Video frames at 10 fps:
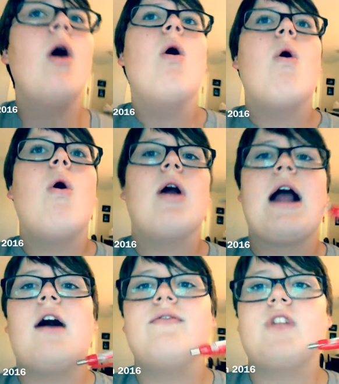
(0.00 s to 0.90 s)
or
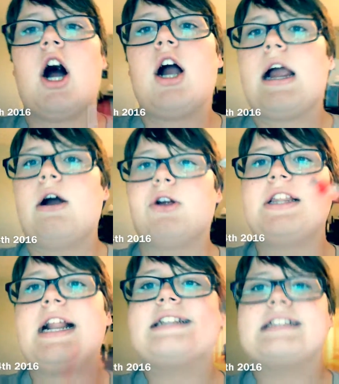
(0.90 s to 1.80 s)
I'll vlog, or the
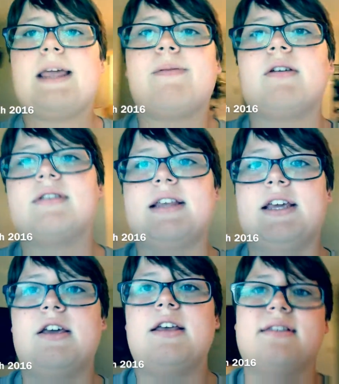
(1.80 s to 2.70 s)
next clip you'll
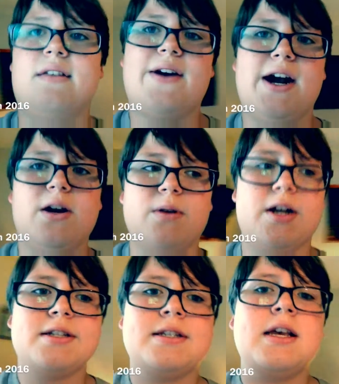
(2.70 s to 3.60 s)
see is the
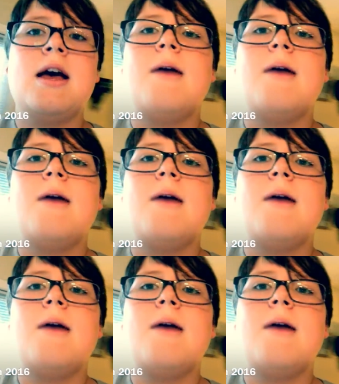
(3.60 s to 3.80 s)
fireworks.